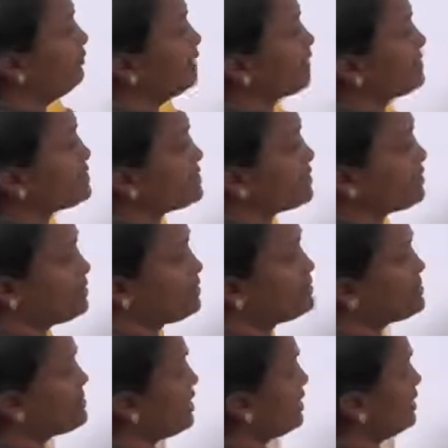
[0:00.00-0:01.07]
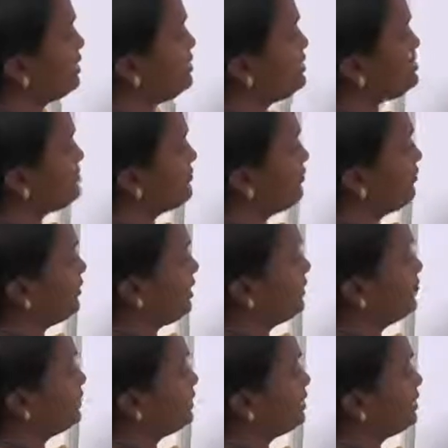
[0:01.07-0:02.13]
we can say that stack is
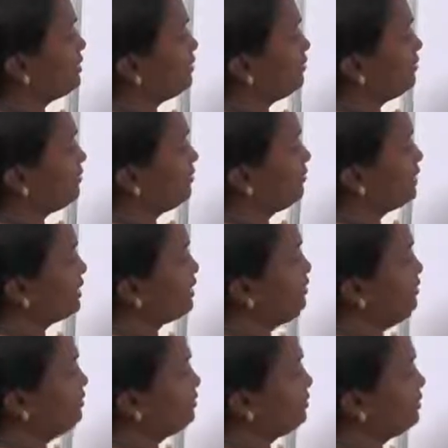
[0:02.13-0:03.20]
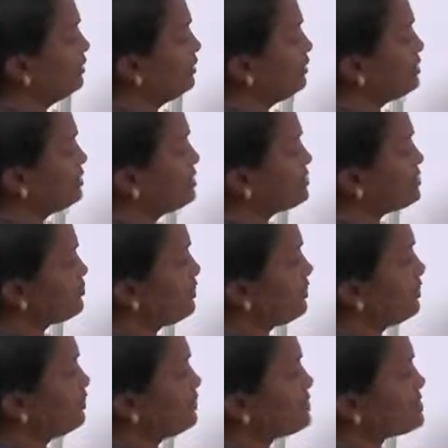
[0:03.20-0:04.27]
empty. So we can
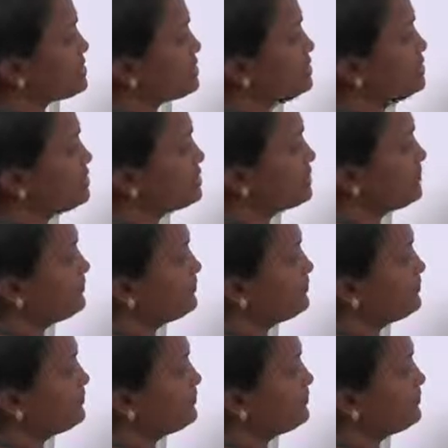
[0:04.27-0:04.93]
display a message,